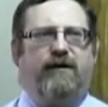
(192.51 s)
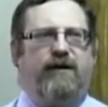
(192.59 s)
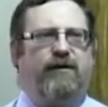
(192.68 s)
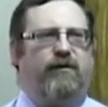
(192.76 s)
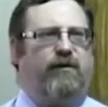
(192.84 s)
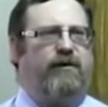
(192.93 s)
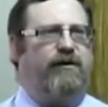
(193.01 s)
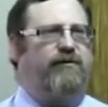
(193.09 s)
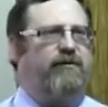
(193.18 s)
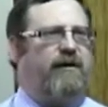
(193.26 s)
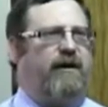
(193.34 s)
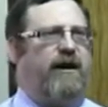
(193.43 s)
in order
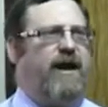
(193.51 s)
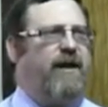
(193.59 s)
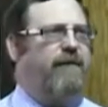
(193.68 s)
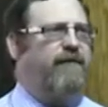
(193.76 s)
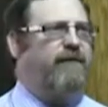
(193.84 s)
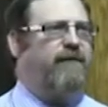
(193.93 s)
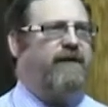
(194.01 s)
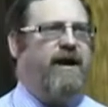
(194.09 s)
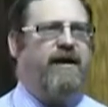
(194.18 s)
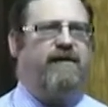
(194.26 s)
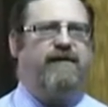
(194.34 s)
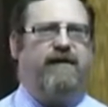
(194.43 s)
to claim the
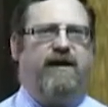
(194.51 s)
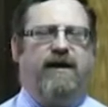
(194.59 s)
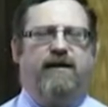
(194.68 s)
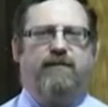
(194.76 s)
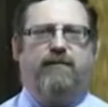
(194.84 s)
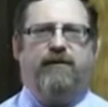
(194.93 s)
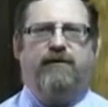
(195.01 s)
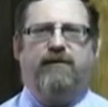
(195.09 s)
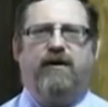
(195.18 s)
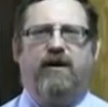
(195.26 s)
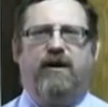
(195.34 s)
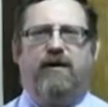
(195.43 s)
VAT input,